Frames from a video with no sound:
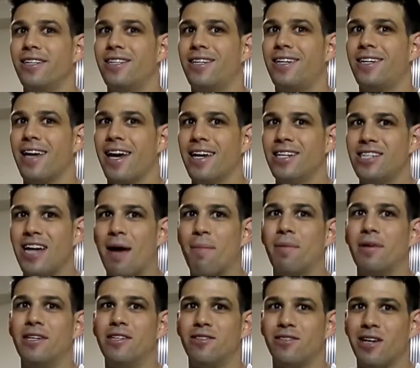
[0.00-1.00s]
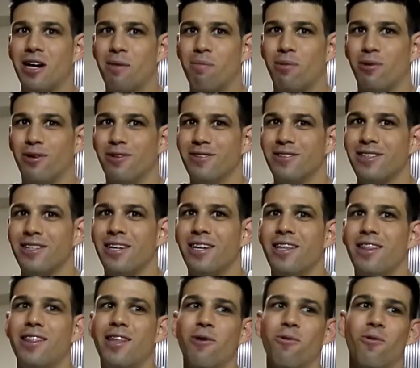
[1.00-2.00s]
gay Japanese couples
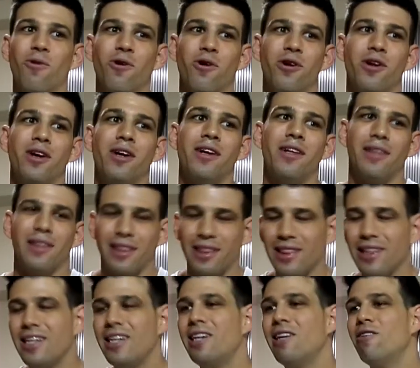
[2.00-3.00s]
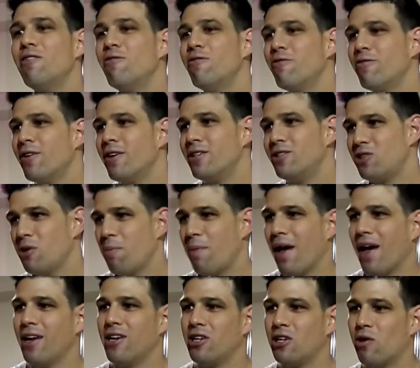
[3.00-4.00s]
that would leave
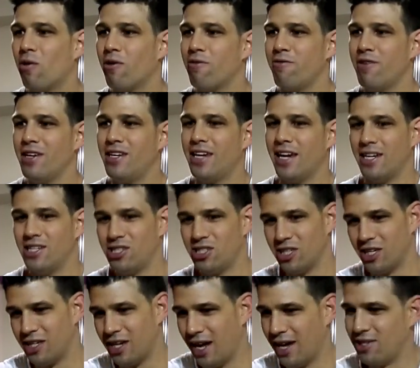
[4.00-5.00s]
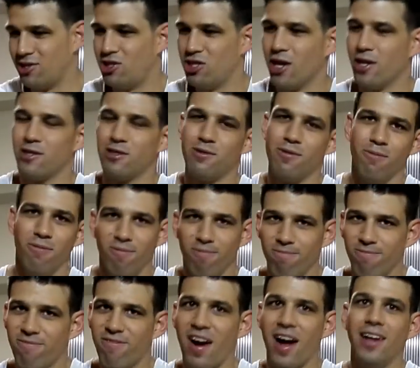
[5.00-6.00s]
Japan to go on vacation and just
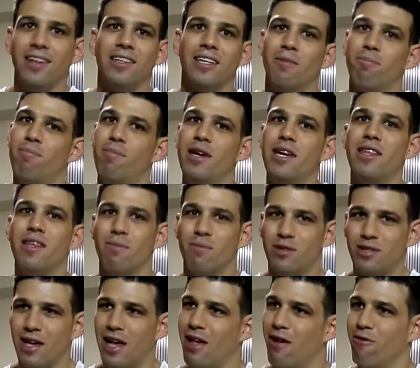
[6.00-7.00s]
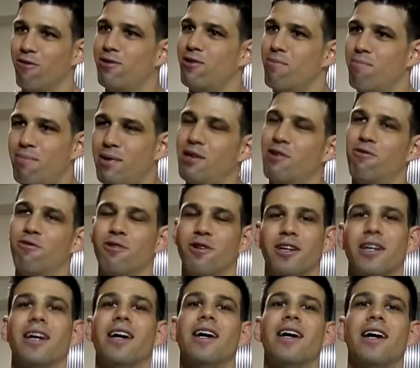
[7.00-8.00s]
finally be themselves and be
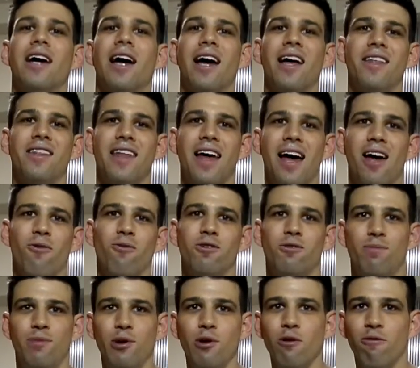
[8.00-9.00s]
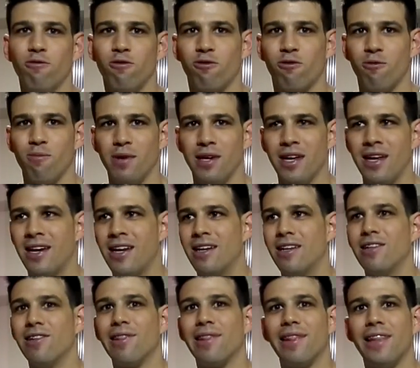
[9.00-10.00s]
free. And that was beautiful for me, and
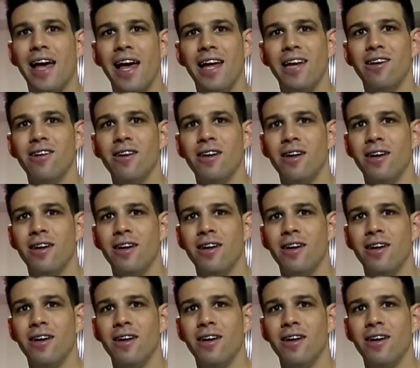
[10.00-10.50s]
it led